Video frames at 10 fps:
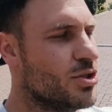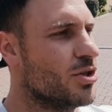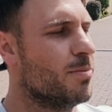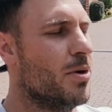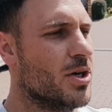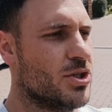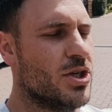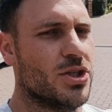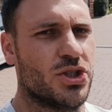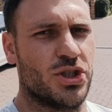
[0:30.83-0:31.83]
to the pot
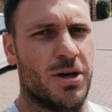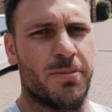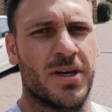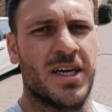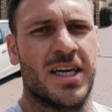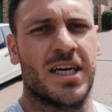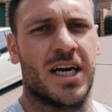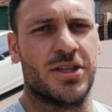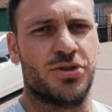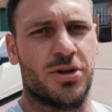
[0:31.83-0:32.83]
shop
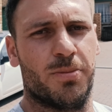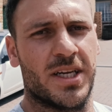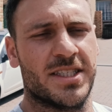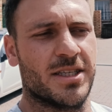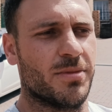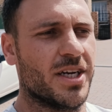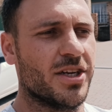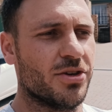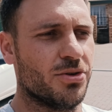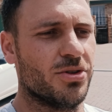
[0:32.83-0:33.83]
to replace them. I
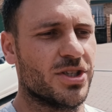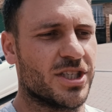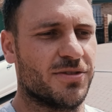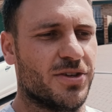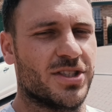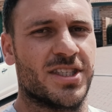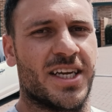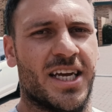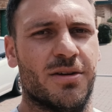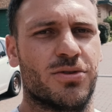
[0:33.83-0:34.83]
need to do this as fast as
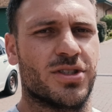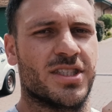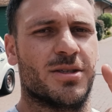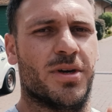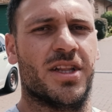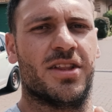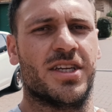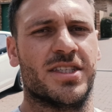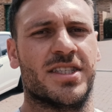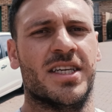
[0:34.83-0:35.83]
I can because there's some other
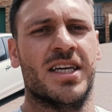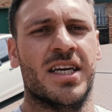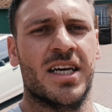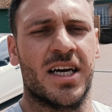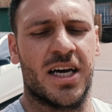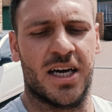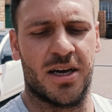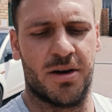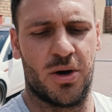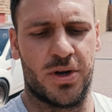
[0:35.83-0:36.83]
things
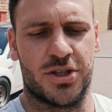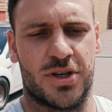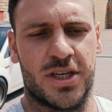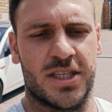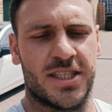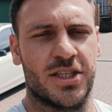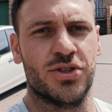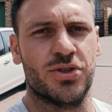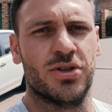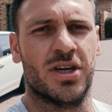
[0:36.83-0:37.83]
I want to try and attend
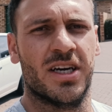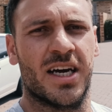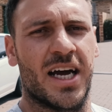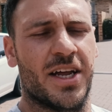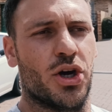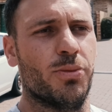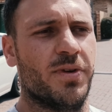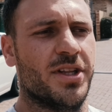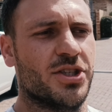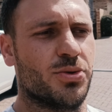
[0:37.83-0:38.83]
to, and
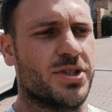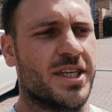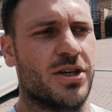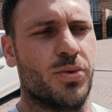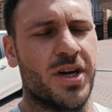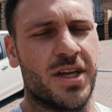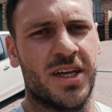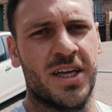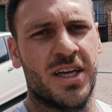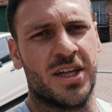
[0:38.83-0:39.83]
hopefully this will take away
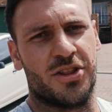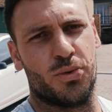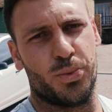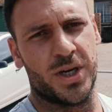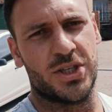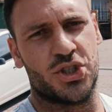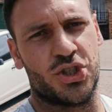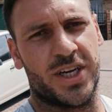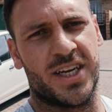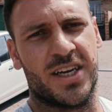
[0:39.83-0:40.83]
the weird
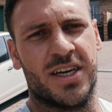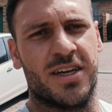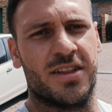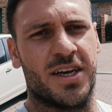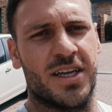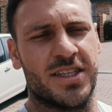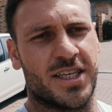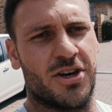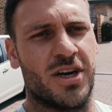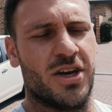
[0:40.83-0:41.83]
shake that is
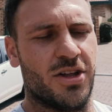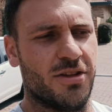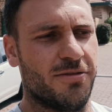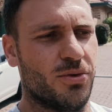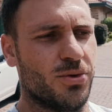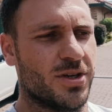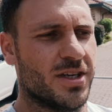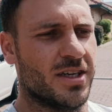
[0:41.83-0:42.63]
currently on the Ford.